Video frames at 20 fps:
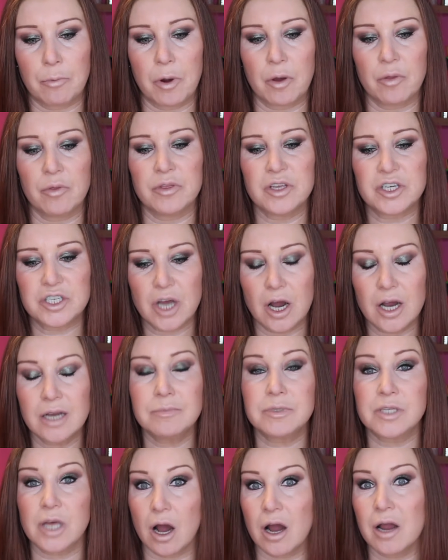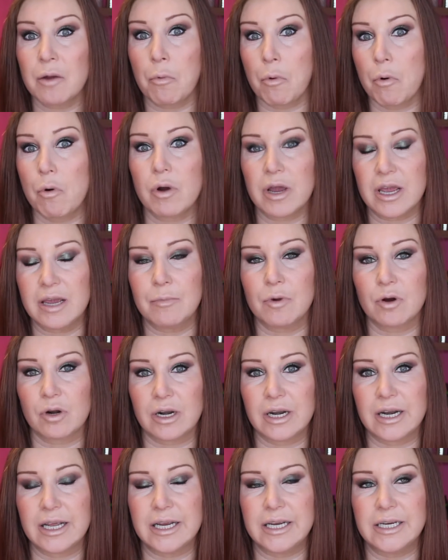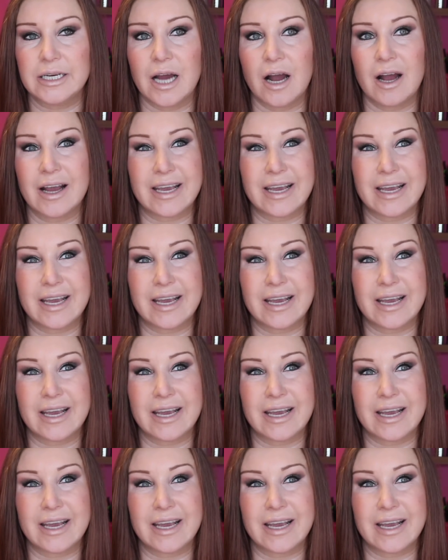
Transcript: well, on the times that I walk him on lead,